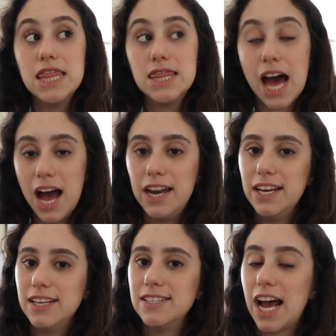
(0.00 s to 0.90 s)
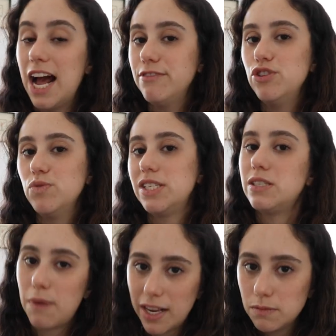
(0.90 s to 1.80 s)
That is, I have to
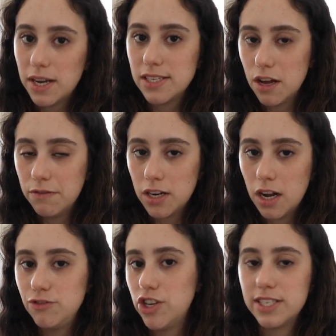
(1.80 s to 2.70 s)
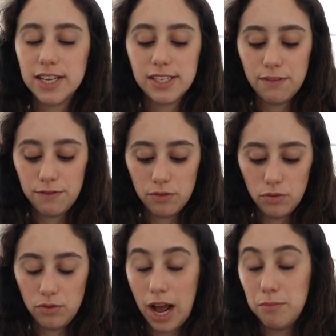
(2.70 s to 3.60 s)
respect myself enough just as if
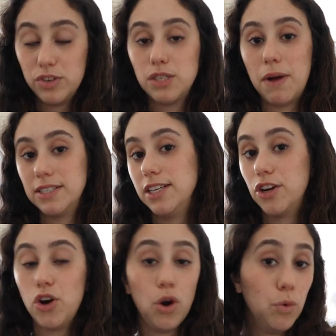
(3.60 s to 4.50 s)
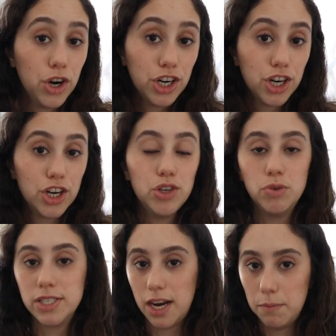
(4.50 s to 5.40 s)
I'm respecting a coworker
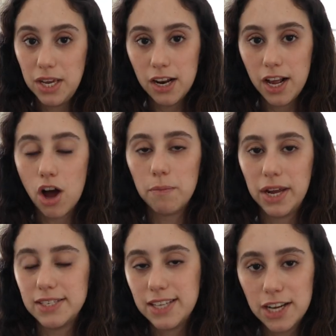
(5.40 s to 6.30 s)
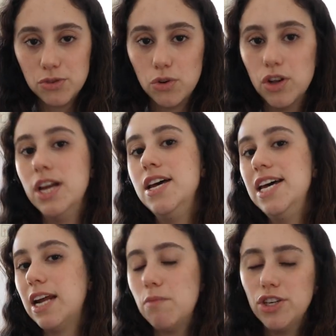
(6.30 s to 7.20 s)
who set a meeting on my schedule.
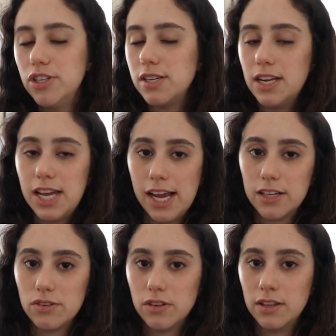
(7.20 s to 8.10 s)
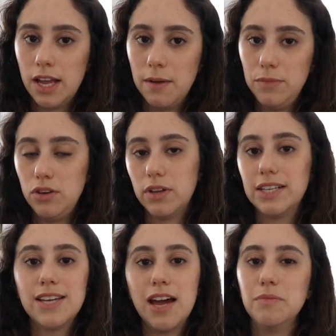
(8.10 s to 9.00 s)
And I'm not just gonna cancel on them, you know,
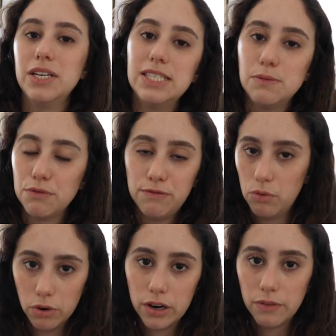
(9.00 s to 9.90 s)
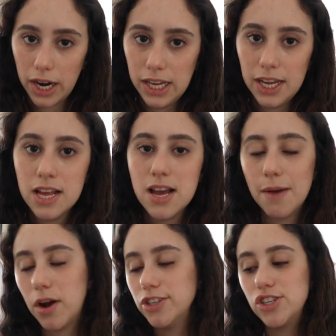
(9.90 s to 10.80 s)
like 10 minutes before, right?
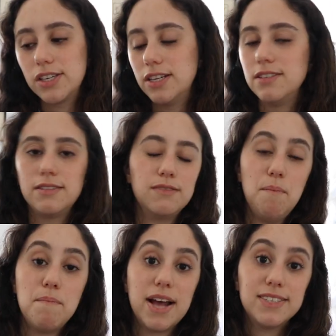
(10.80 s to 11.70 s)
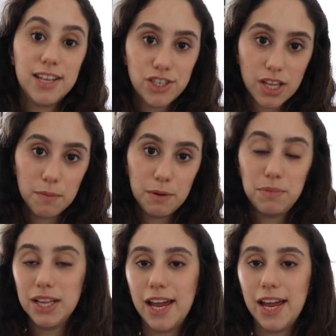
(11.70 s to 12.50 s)
I'm not just gonna message them and be